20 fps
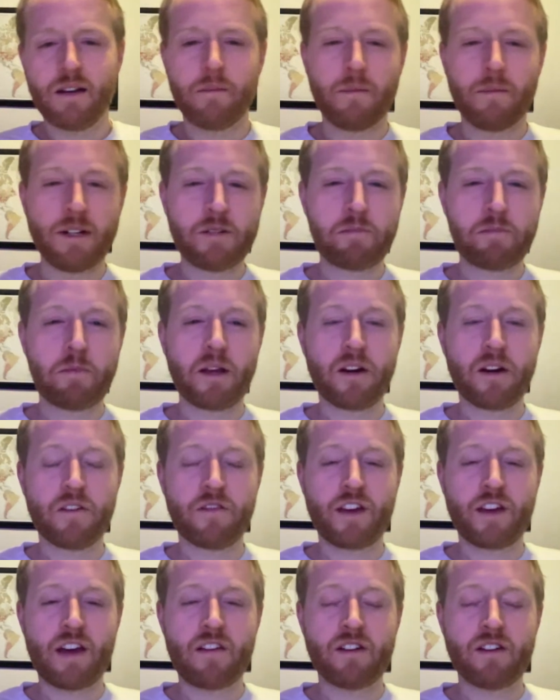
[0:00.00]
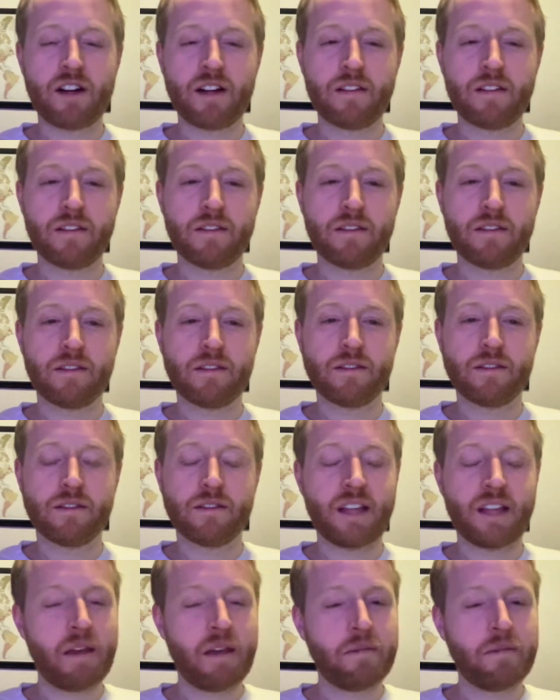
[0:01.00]
Much bigger favorite,
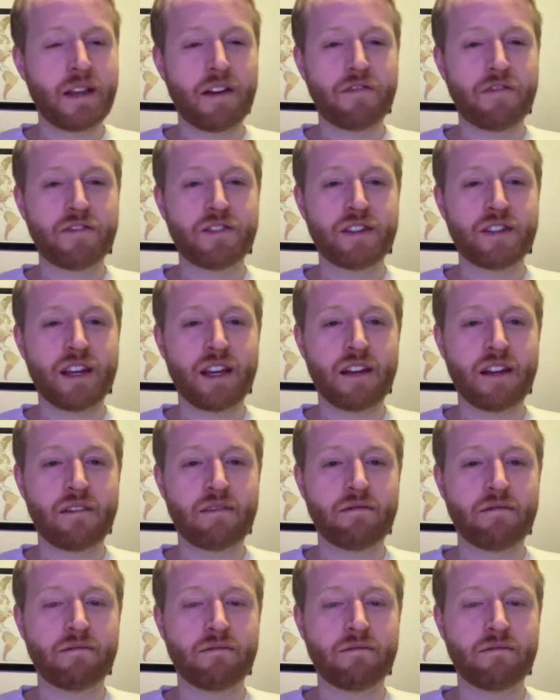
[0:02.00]
same deficit.